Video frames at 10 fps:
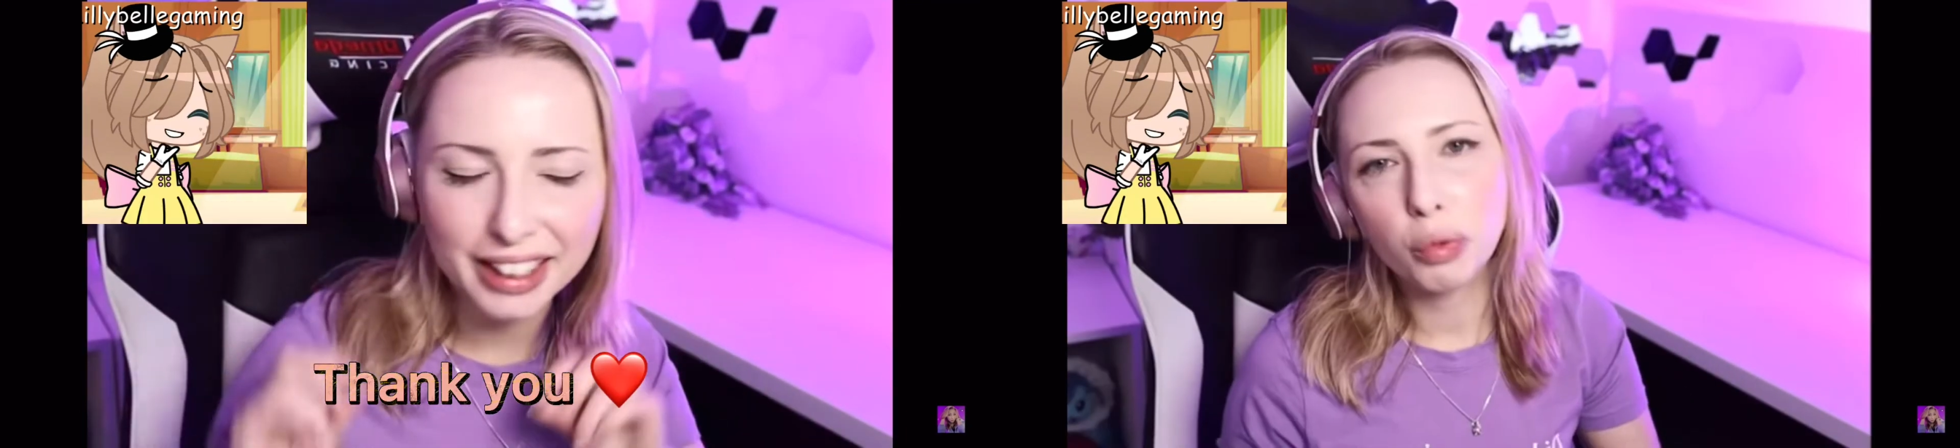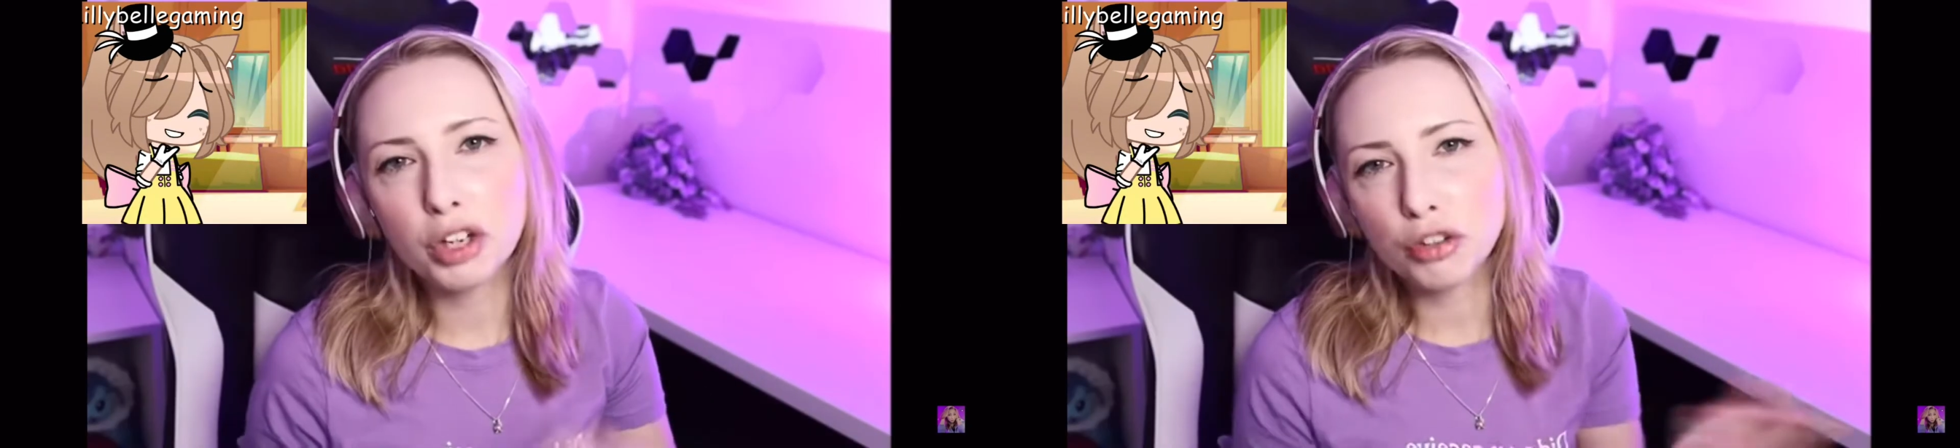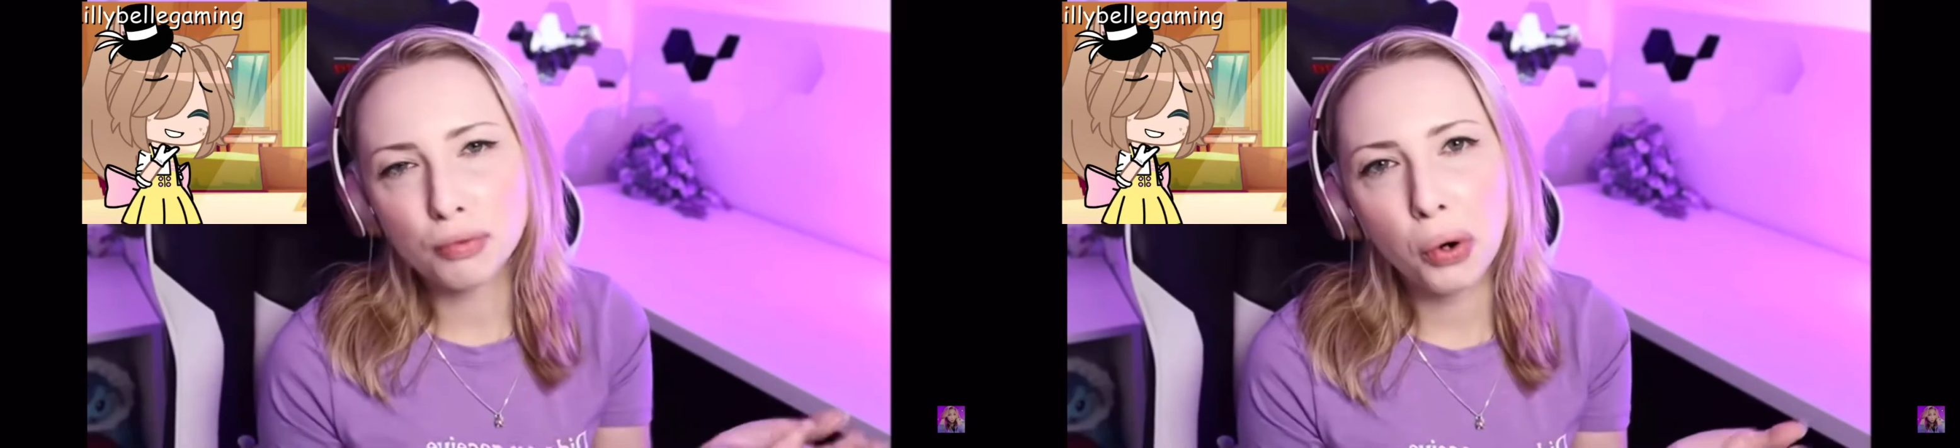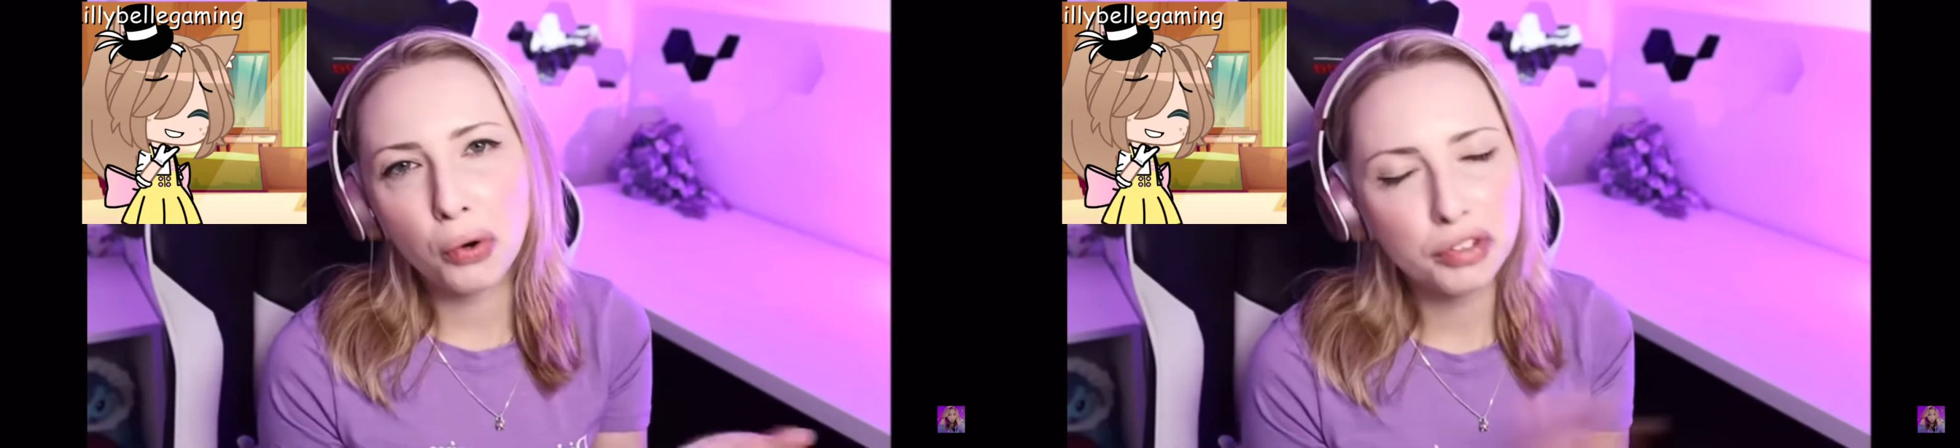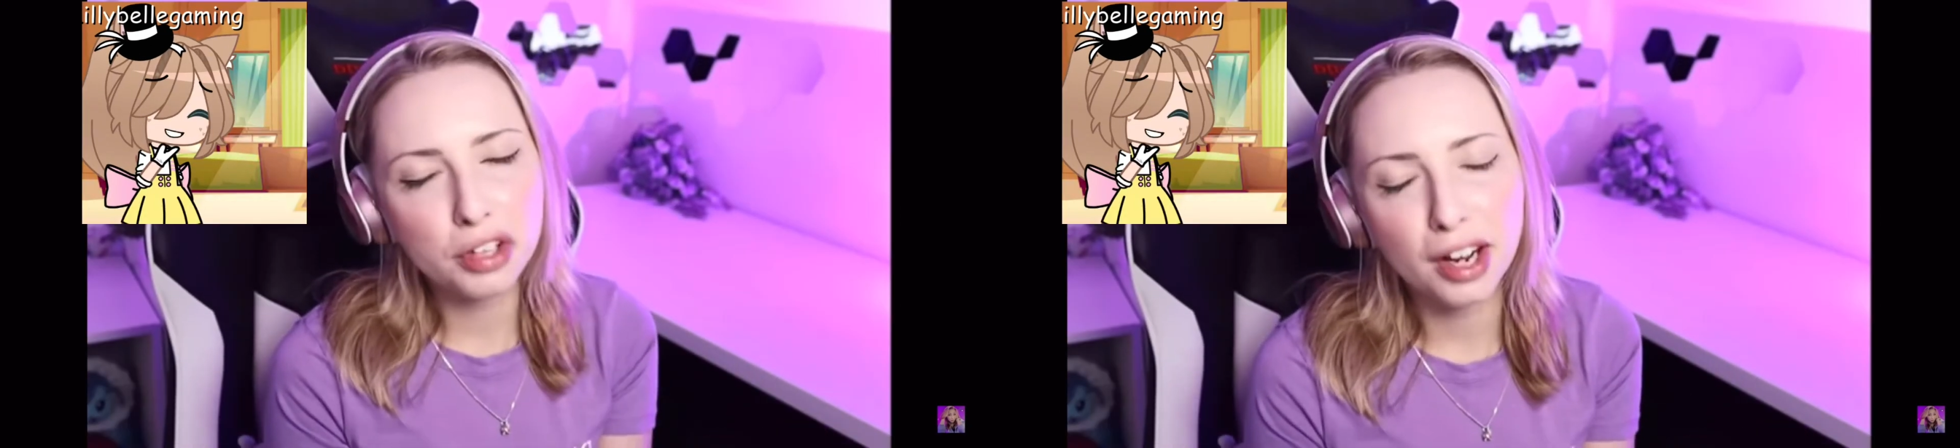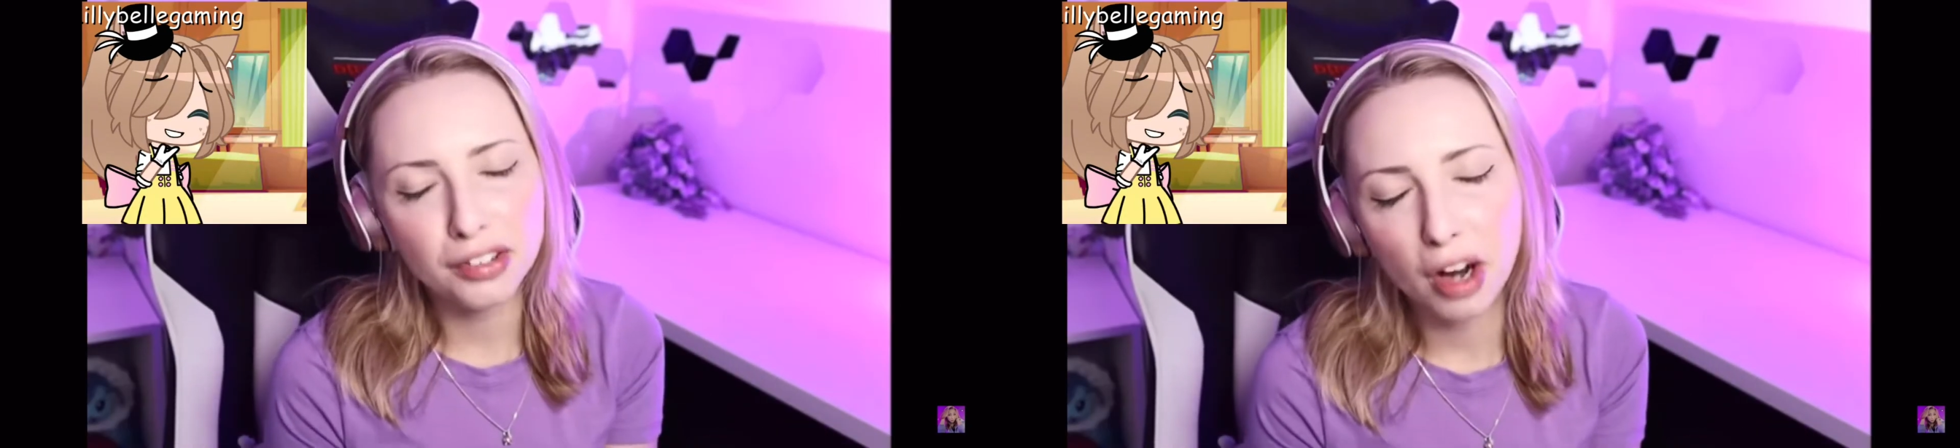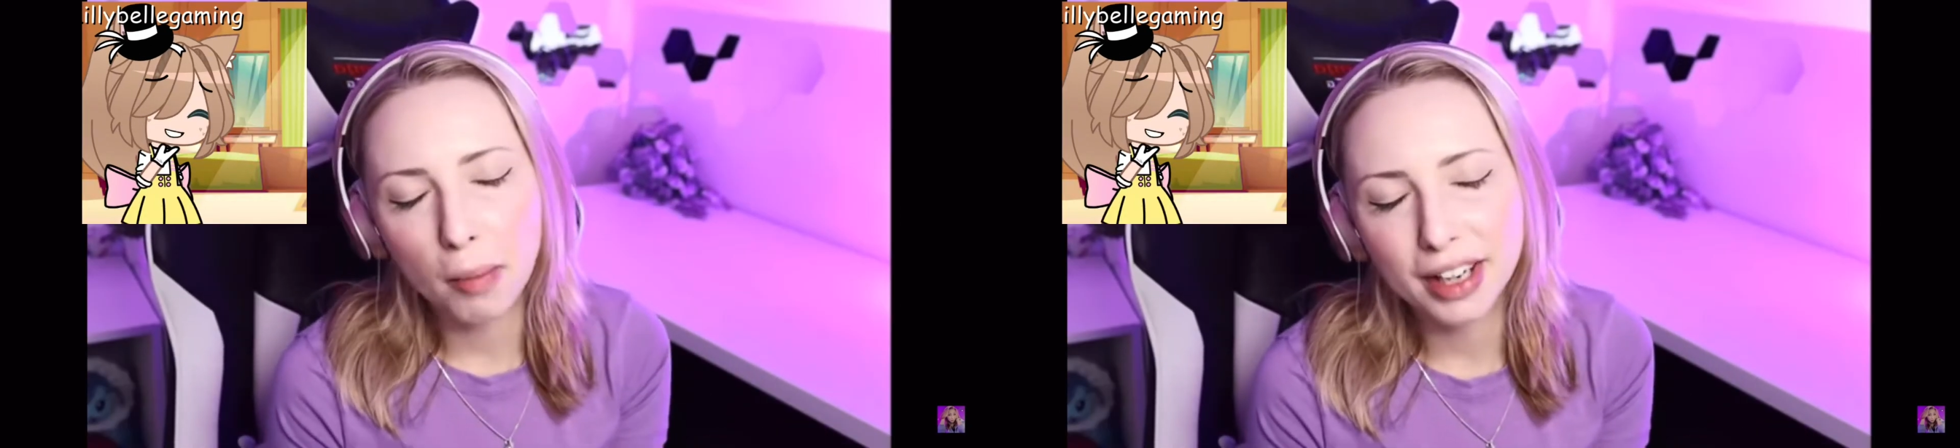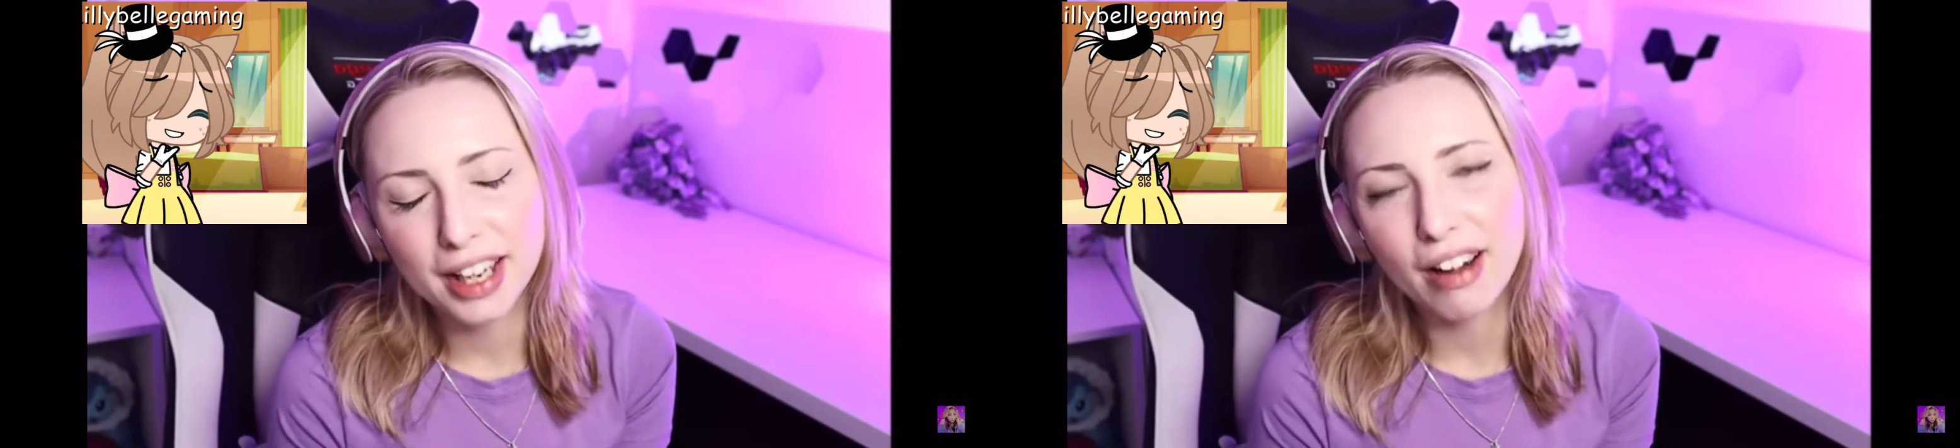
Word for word: Which, of course, you guys know by now,